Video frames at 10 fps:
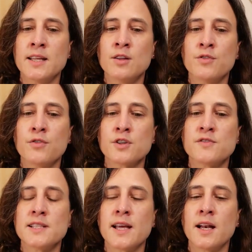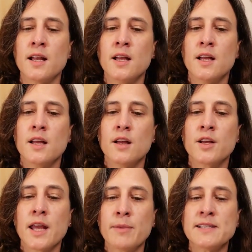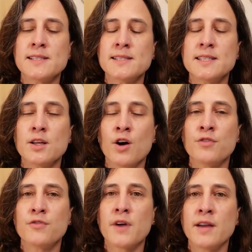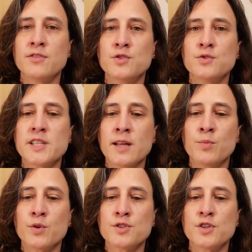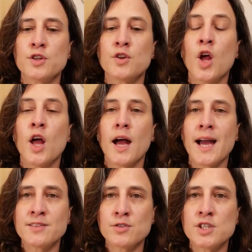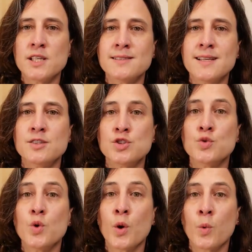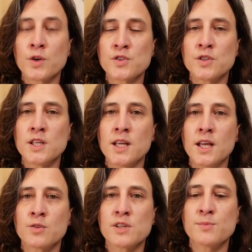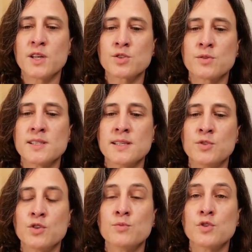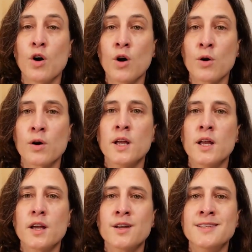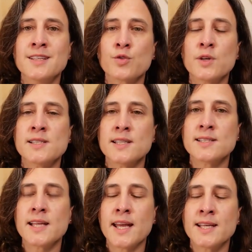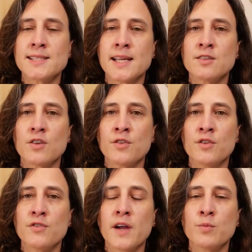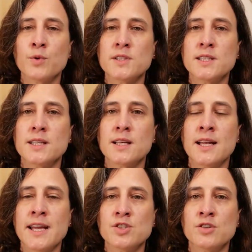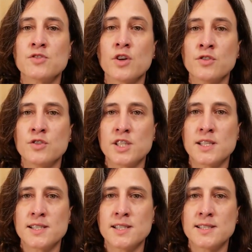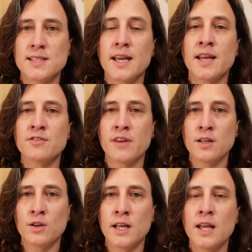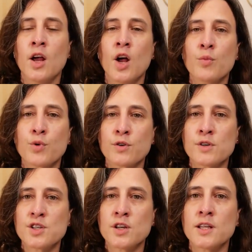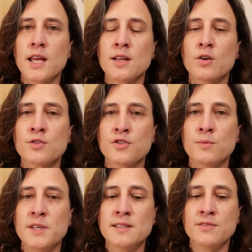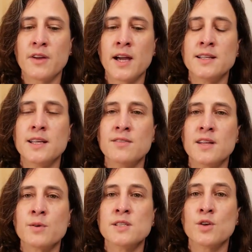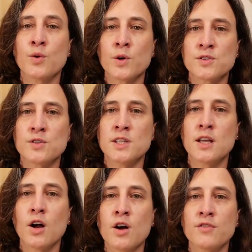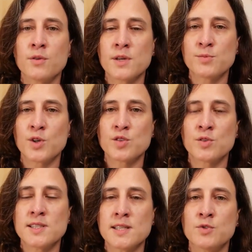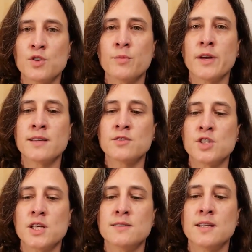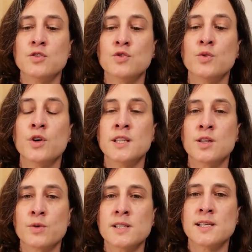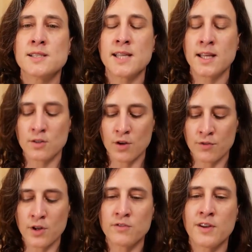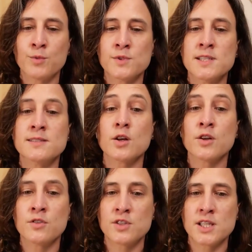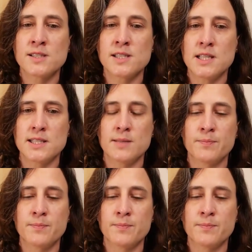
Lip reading: in the forced vital capacity of 5 to 10% associated to a worsening in respiratory symptoms or an increasing extent of the fibrotic lesions on the chest CT. And finally, progression can also be defined if there is a worsening of the respiratory symptom associated to an increasing extent of lung fibrosis on the chest CT.